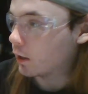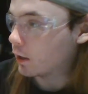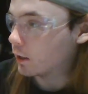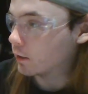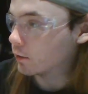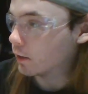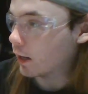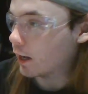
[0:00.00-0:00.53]
it
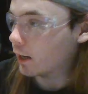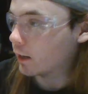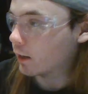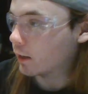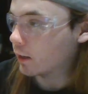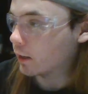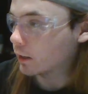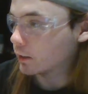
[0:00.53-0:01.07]
is
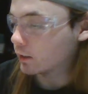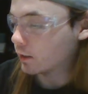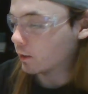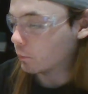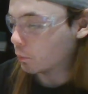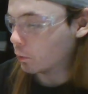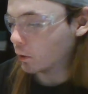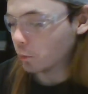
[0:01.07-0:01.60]
at
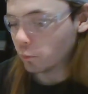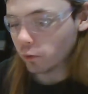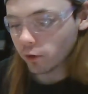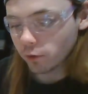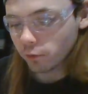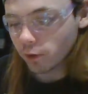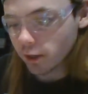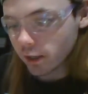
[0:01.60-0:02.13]

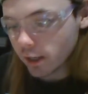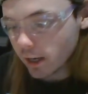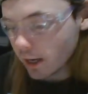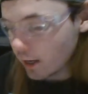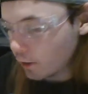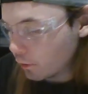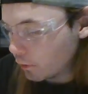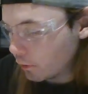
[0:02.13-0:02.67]
19.1 right
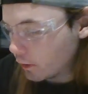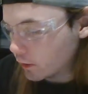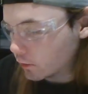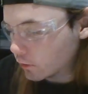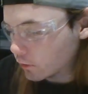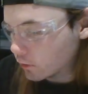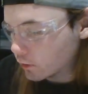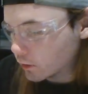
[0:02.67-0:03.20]
now.
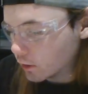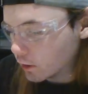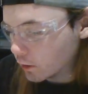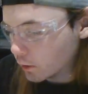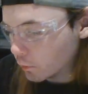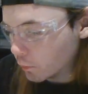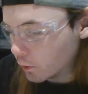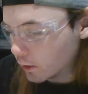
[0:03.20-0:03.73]
Let's
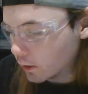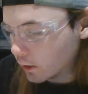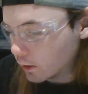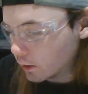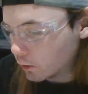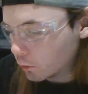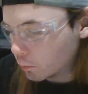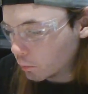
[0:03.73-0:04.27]
see what
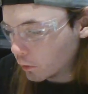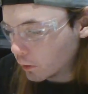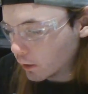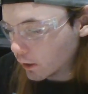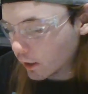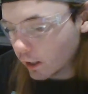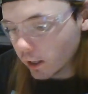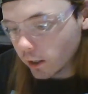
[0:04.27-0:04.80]
it's
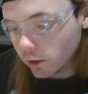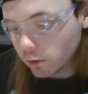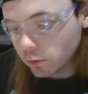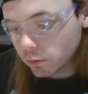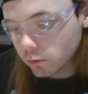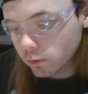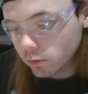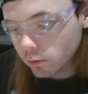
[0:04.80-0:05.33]
putting
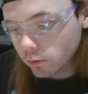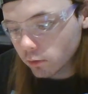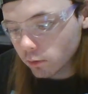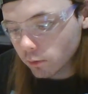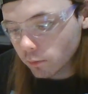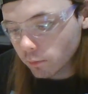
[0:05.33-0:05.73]
out.